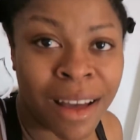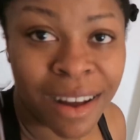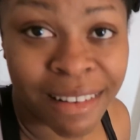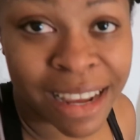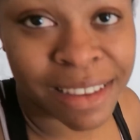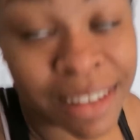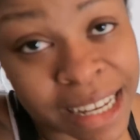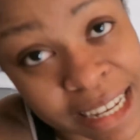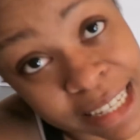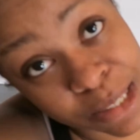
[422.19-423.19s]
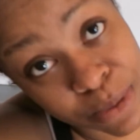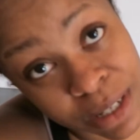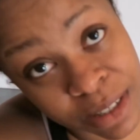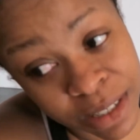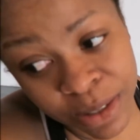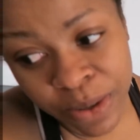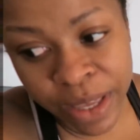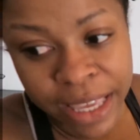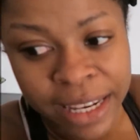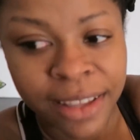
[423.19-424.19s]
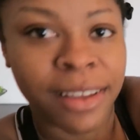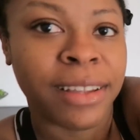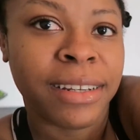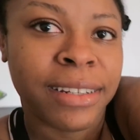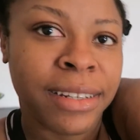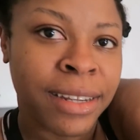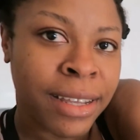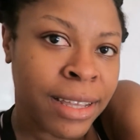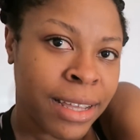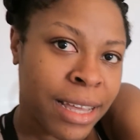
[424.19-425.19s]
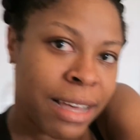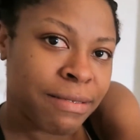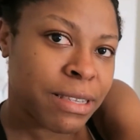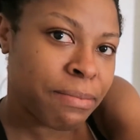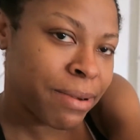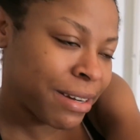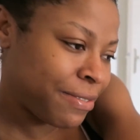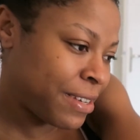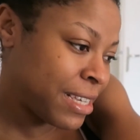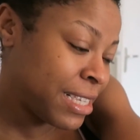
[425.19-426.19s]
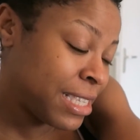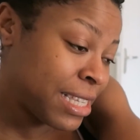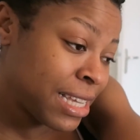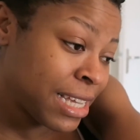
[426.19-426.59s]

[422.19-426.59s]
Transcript: All right, you guys, we're gonna go in on have some breakfast,